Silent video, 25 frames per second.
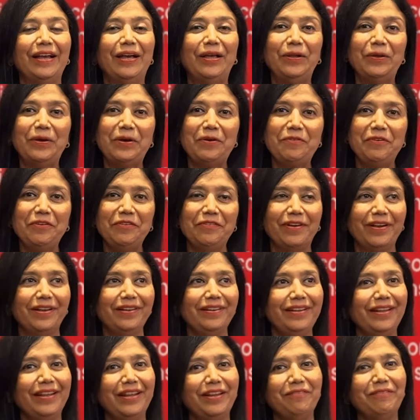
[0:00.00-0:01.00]
Hello
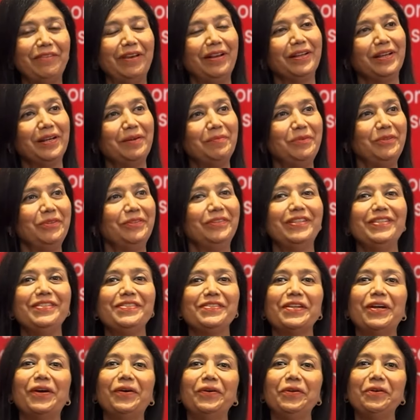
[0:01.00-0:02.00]
everyone and welcome to
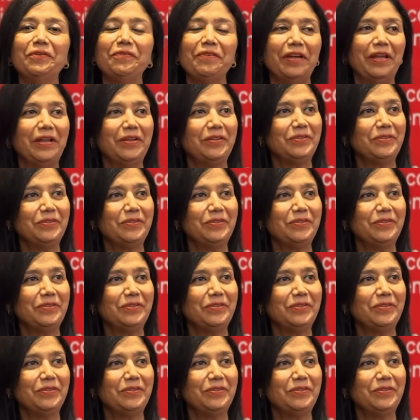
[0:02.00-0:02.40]
this round of Ed